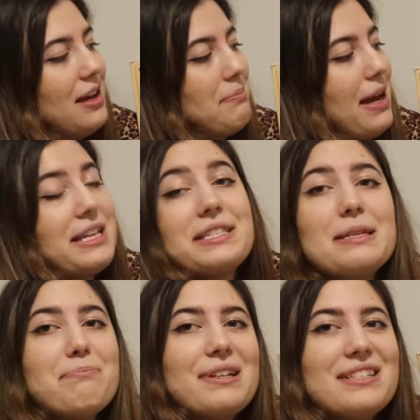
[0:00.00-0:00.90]
My
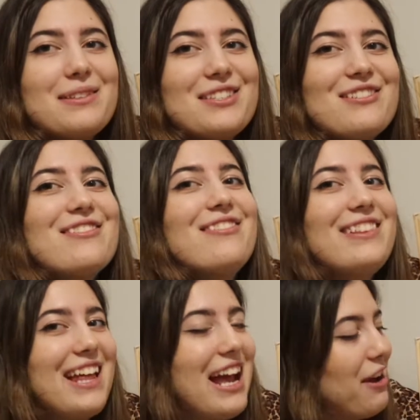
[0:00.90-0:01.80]
Simba tattoo
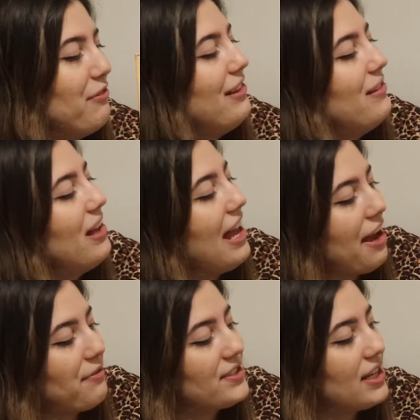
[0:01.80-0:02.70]
that I will
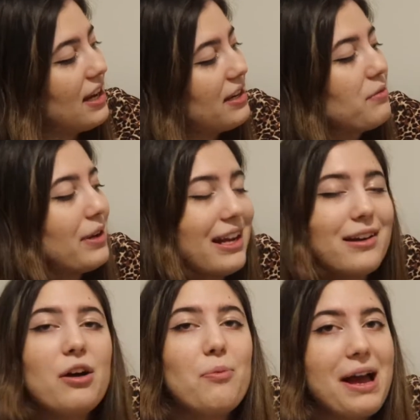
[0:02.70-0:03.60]
have done when I
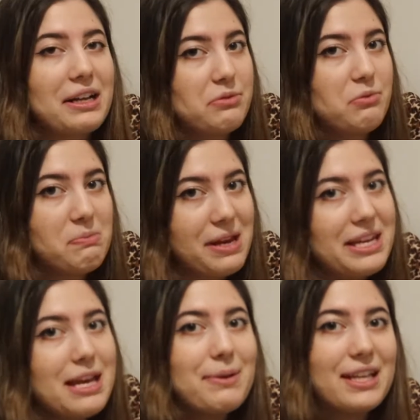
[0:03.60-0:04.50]
go back to
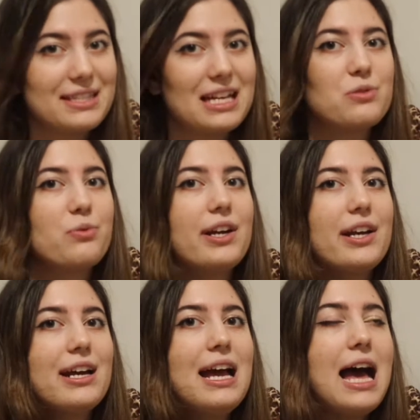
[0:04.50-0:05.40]
Romania, because that's
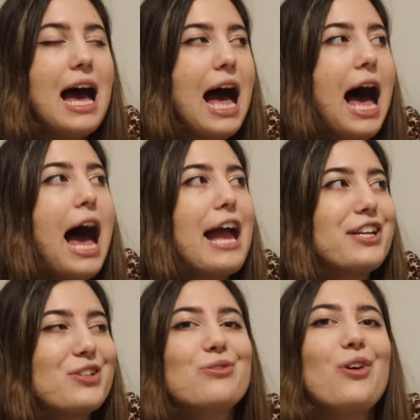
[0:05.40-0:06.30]
where I
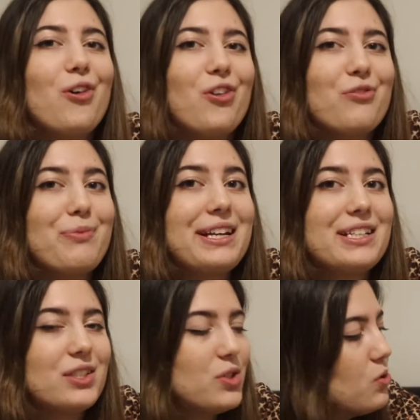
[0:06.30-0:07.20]
do all of my
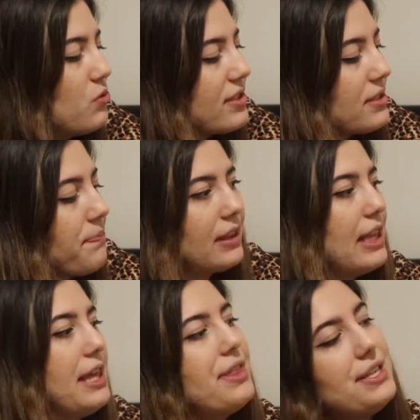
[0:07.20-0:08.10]
tattoos.
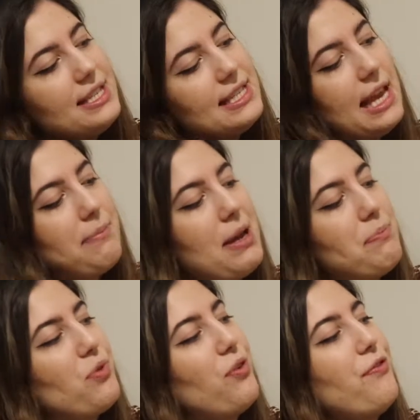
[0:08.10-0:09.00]
Then this is like my
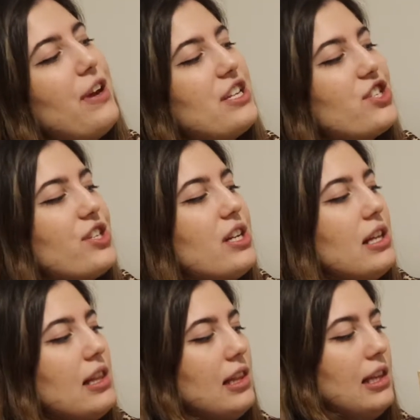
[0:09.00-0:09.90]

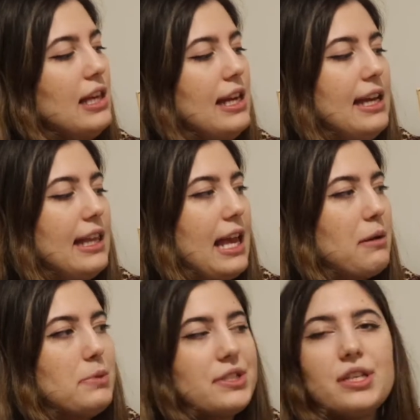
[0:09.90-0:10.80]
professional,
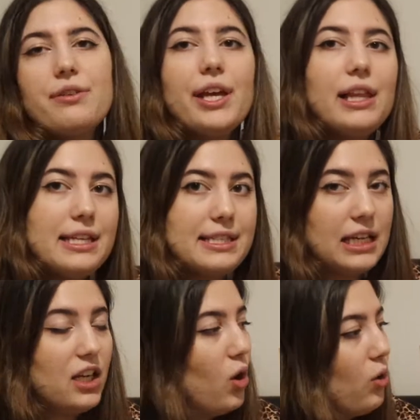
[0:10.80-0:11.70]
like
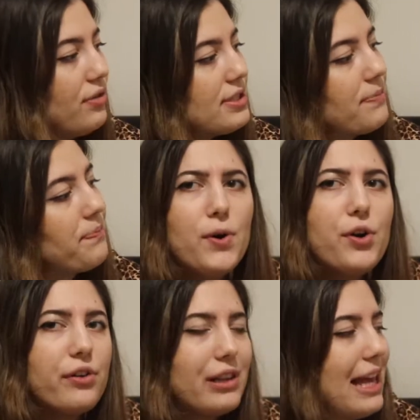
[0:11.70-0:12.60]
materialistic goals, more
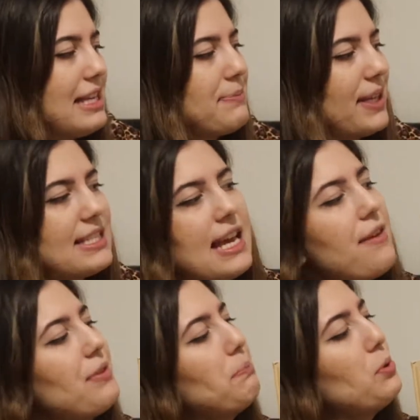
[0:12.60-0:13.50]
or less, because I
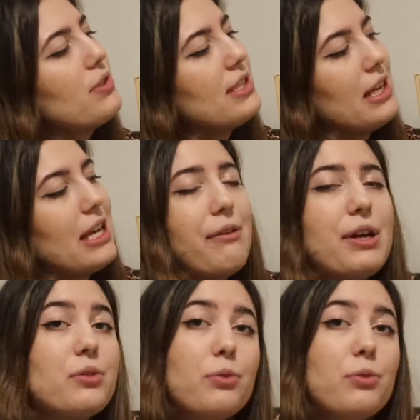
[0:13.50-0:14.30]
have the books in here. I want to